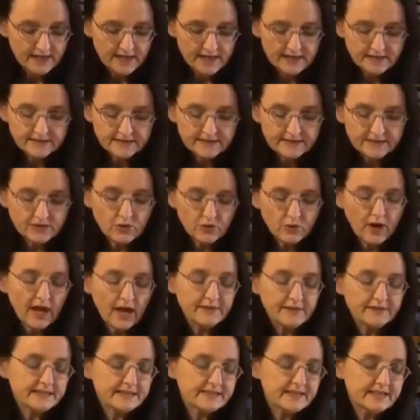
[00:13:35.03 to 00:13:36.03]
So, and
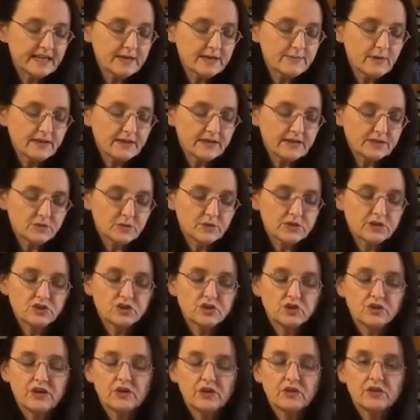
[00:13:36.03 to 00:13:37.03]
the same, that's what it
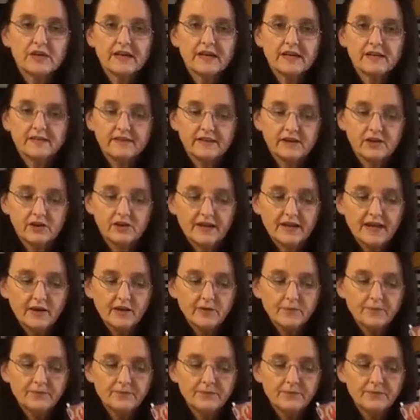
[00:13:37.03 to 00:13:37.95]
should look like there now.